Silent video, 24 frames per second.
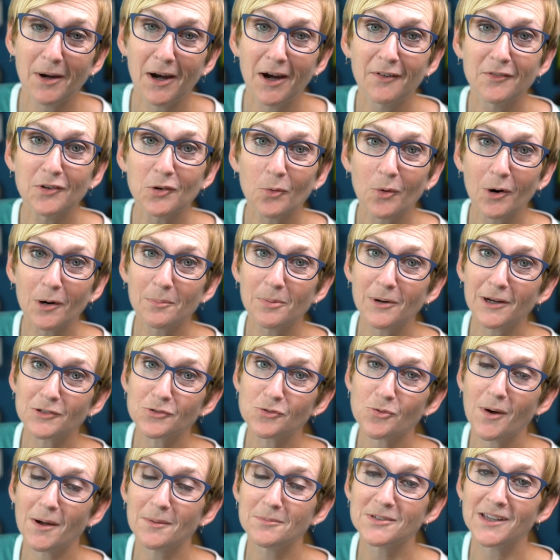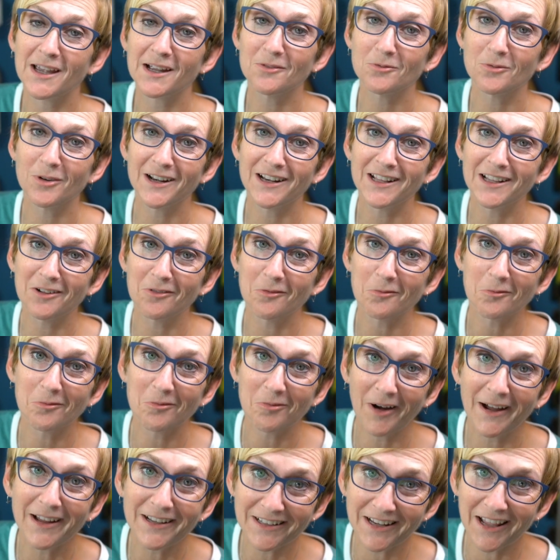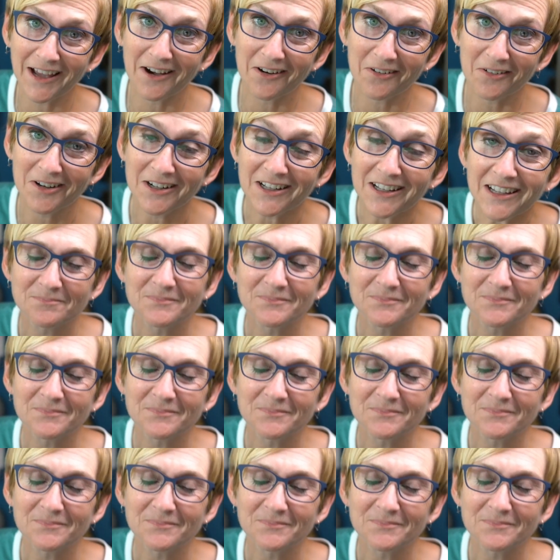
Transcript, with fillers: of your WordPress website running right now.